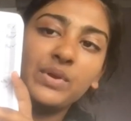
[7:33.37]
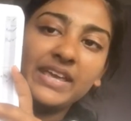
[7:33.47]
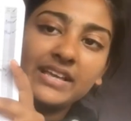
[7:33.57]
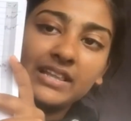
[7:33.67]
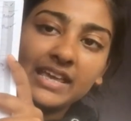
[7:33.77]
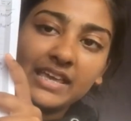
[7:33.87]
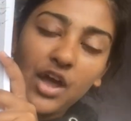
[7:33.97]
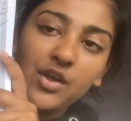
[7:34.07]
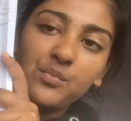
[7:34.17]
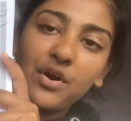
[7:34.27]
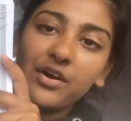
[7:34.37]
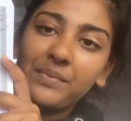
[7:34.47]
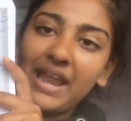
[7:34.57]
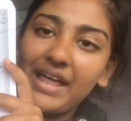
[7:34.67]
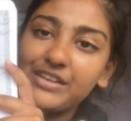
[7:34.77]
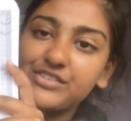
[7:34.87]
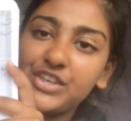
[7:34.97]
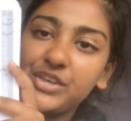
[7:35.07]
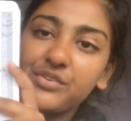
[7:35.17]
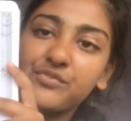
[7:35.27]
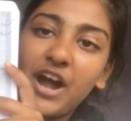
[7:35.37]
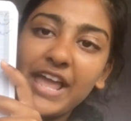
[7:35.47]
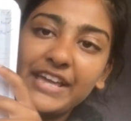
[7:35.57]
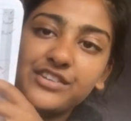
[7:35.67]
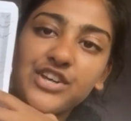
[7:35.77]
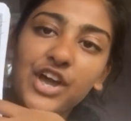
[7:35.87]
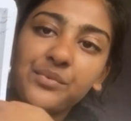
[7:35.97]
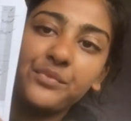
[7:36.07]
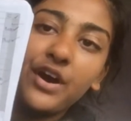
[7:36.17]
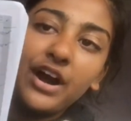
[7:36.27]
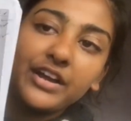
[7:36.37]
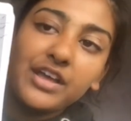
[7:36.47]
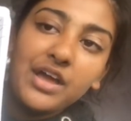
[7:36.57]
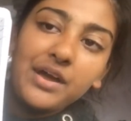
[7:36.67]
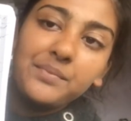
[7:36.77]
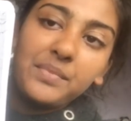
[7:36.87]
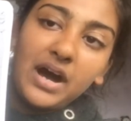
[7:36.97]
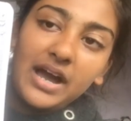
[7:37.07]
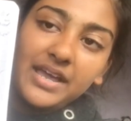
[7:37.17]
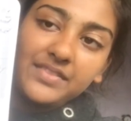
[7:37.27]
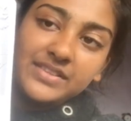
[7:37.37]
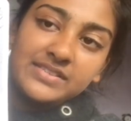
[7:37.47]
weekly homework planner so you can write each homework by the